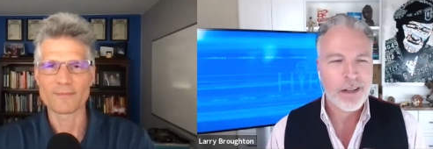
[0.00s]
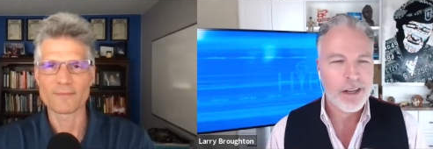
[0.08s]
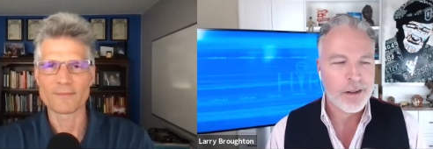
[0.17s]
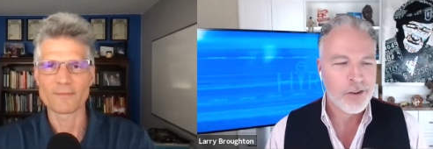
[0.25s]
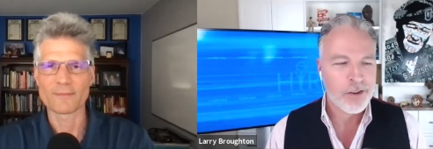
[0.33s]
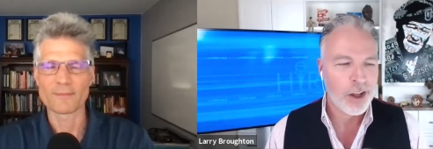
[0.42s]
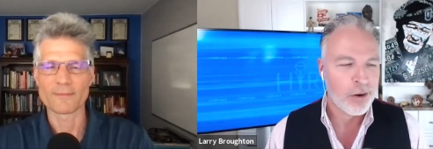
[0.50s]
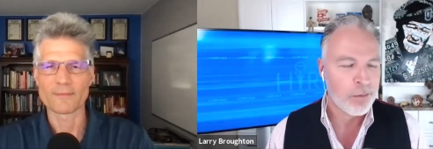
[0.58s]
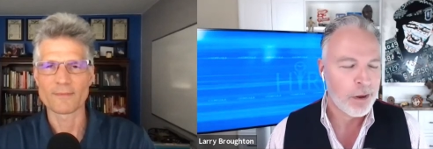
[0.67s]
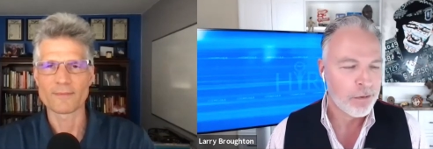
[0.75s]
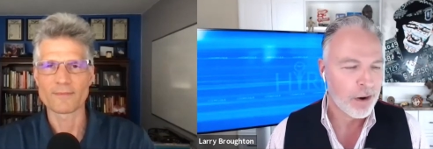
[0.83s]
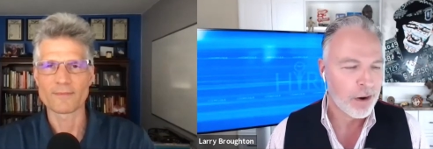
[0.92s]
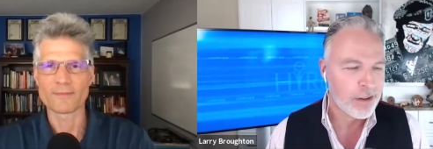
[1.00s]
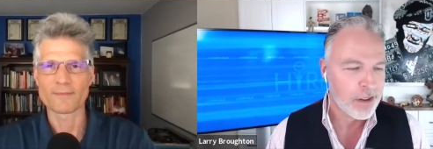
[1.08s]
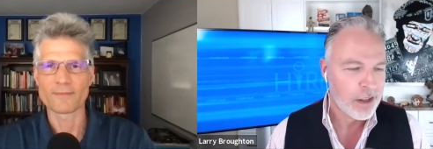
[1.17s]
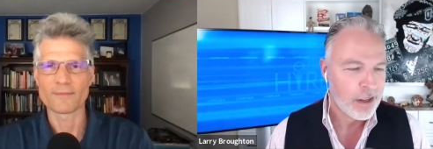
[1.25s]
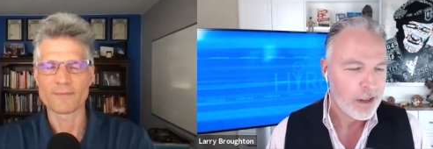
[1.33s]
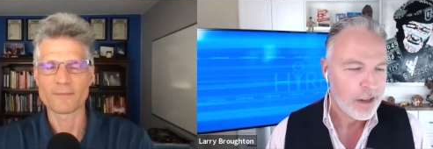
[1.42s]
Speaker 1: Uh, so my
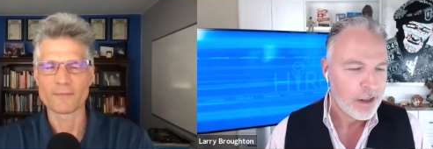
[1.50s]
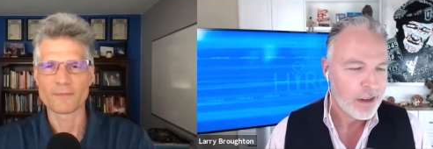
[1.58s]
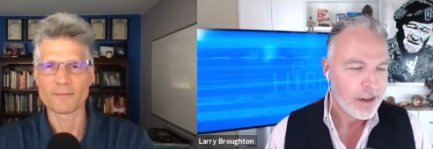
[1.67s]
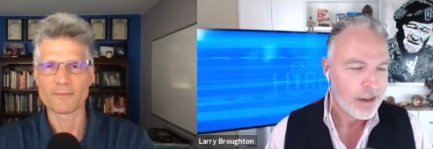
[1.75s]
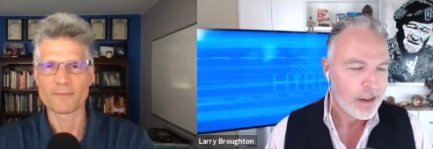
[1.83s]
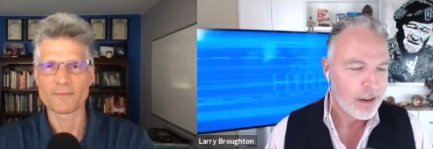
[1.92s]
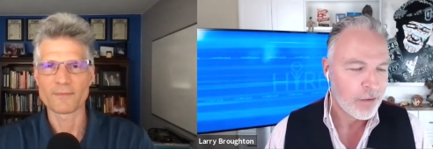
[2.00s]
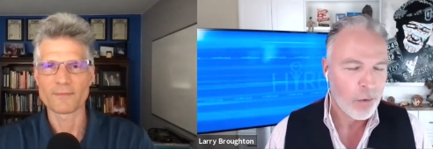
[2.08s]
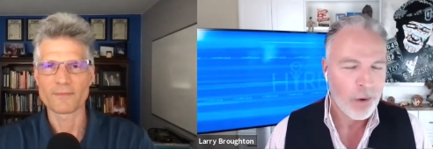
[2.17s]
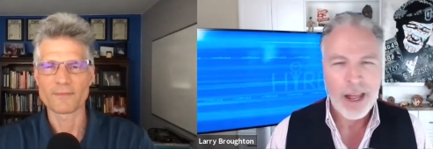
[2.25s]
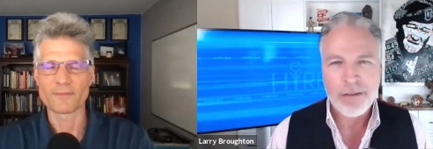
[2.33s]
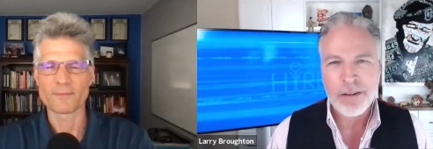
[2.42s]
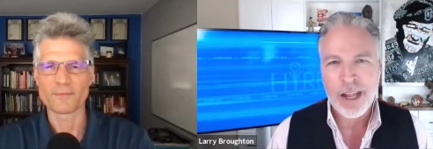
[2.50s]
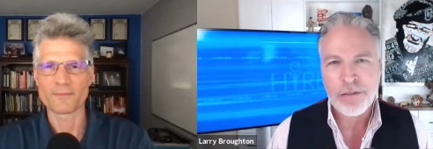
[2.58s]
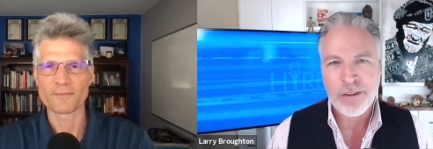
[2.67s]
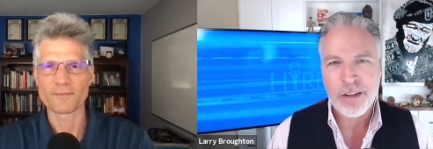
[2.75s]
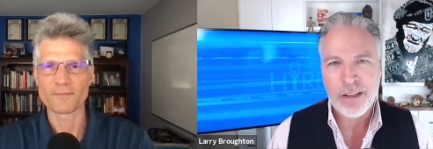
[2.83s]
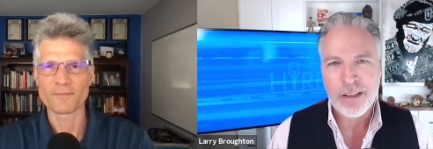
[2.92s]
friends, if you want to have a
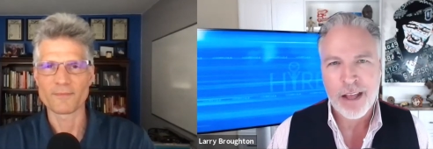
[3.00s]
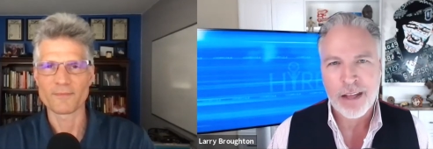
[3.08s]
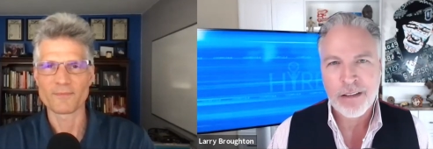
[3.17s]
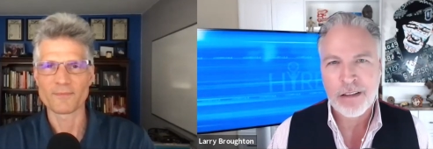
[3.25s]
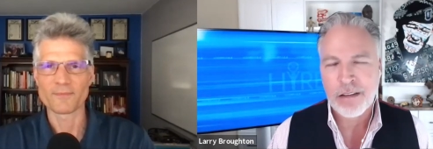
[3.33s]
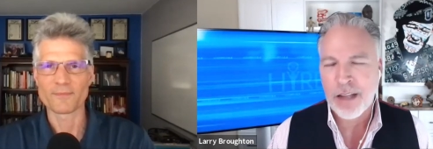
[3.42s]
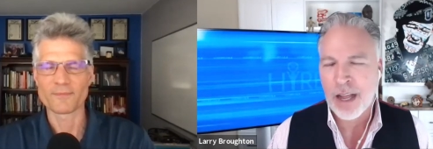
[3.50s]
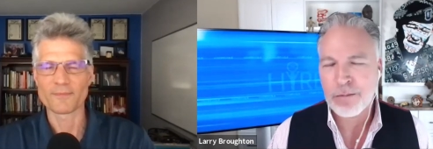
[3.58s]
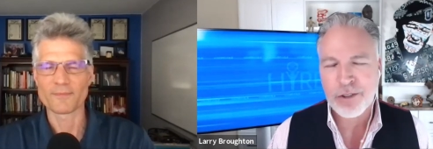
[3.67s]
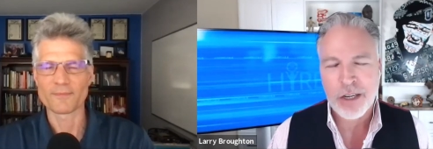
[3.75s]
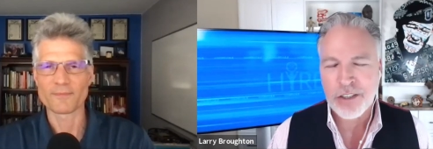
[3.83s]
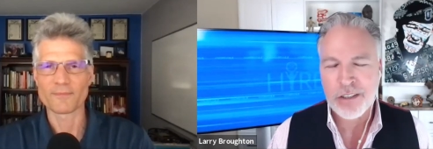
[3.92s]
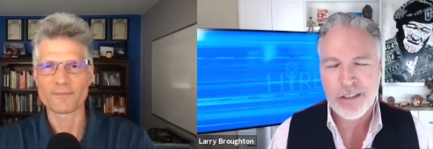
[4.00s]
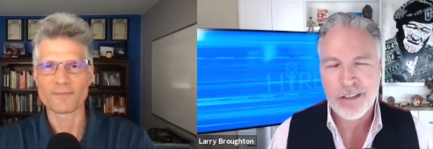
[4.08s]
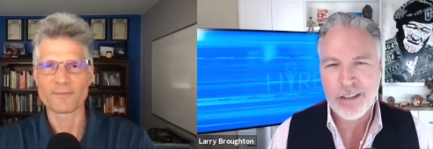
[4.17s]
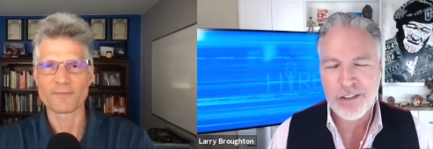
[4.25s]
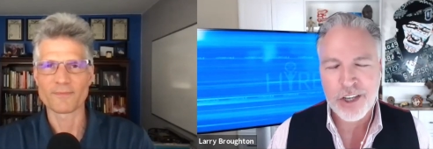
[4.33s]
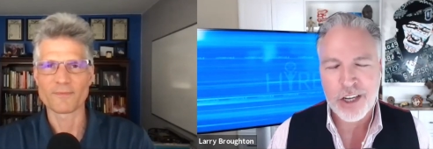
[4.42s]
life of success, stop chasing
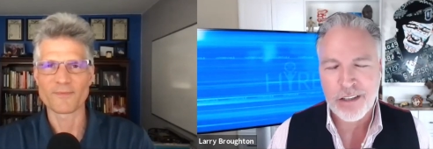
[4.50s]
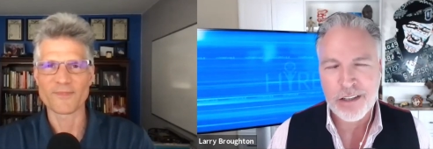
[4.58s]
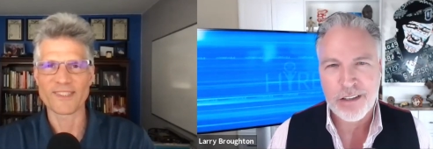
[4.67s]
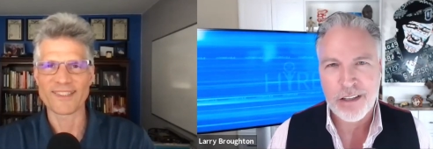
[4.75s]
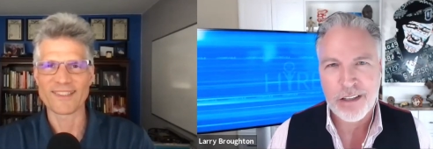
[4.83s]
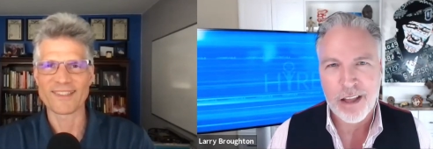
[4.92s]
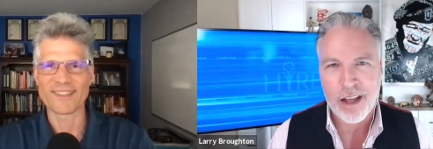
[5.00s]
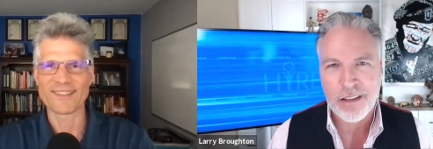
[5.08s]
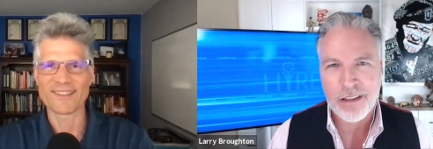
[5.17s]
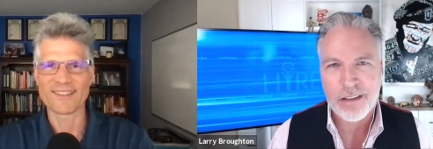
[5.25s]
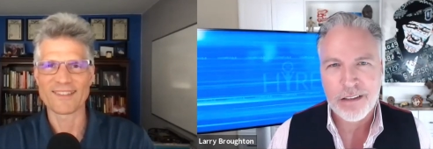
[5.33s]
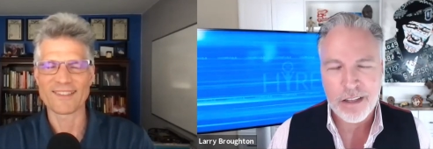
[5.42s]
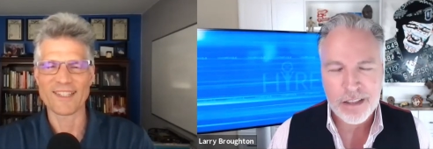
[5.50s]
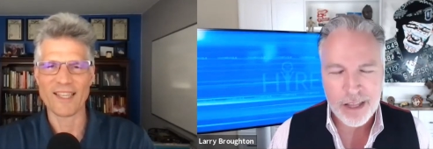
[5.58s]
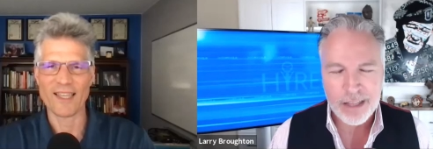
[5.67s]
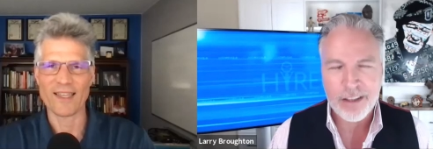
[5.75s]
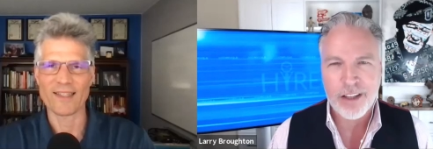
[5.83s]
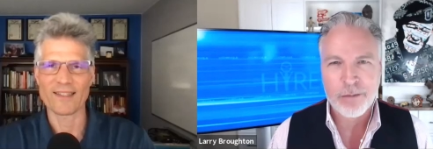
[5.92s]
chasing success.
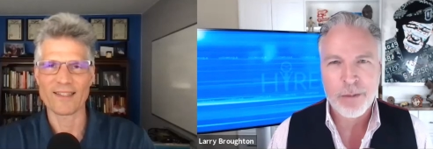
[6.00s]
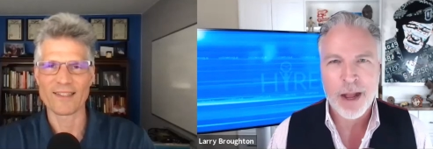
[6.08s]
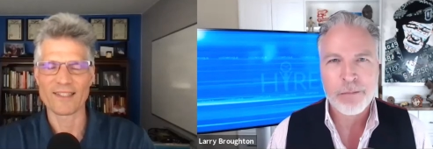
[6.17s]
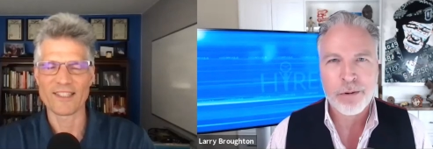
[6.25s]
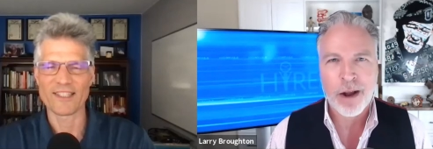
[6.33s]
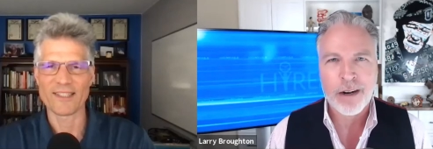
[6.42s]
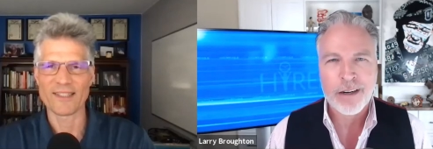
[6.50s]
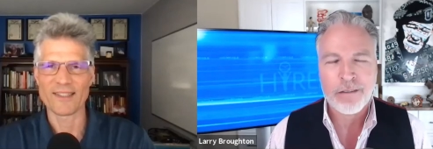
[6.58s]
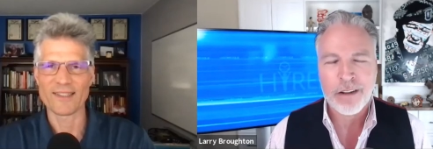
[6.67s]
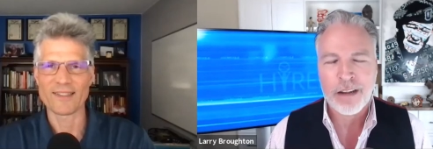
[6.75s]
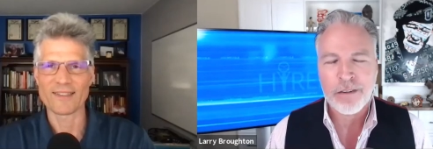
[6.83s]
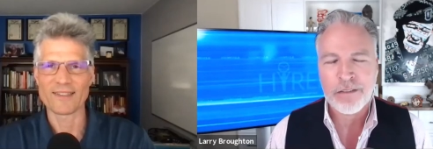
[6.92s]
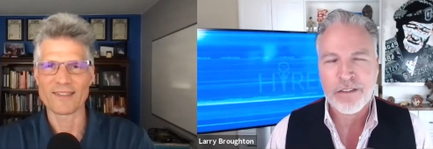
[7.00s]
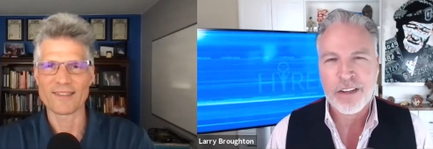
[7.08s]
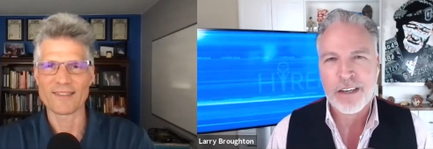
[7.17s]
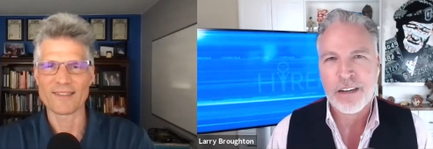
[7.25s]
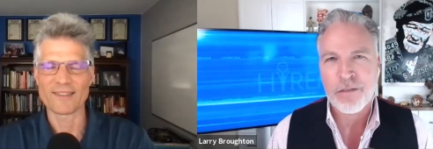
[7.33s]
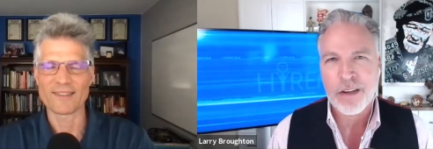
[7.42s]
Success yeah. is the byproduct of a life of
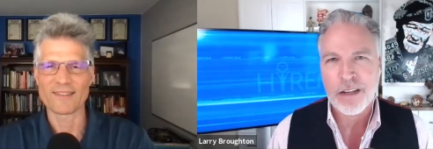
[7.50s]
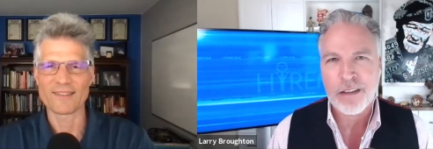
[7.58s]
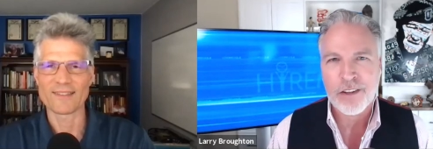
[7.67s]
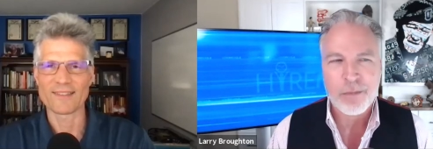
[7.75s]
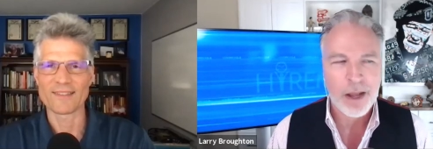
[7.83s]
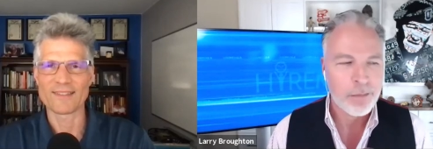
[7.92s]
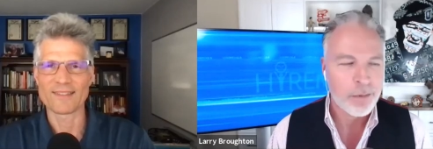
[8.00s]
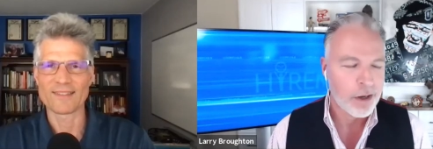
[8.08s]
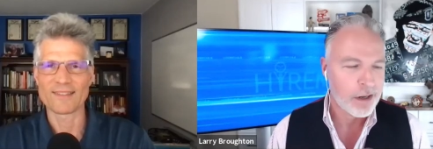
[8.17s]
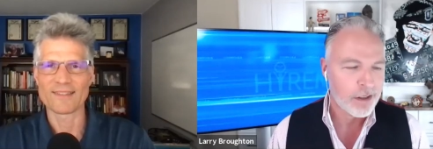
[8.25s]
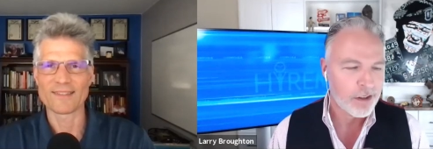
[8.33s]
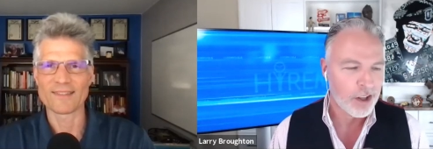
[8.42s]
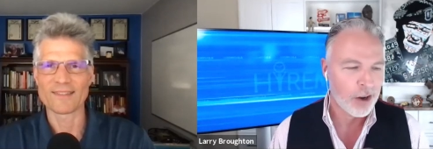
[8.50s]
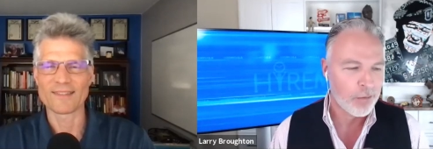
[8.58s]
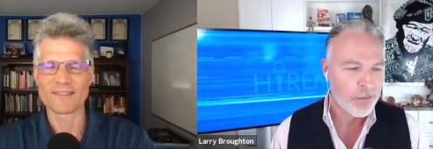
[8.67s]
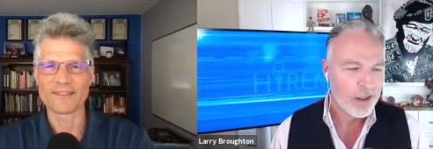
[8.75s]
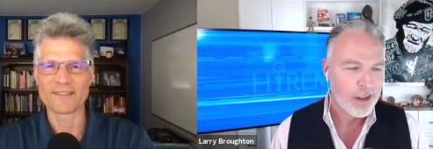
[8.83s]
significance in my book. So